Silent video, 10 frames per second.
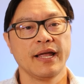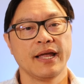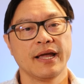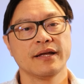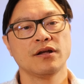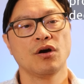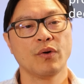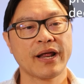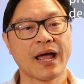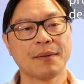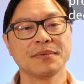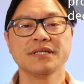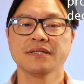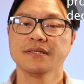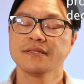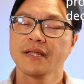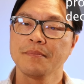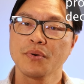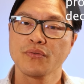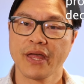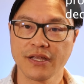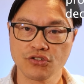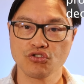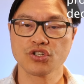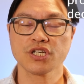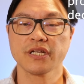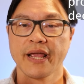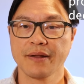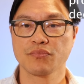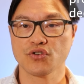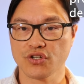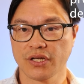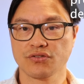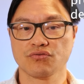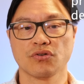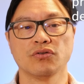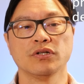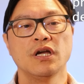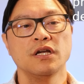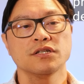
And what happens is that both estrogen and progesterone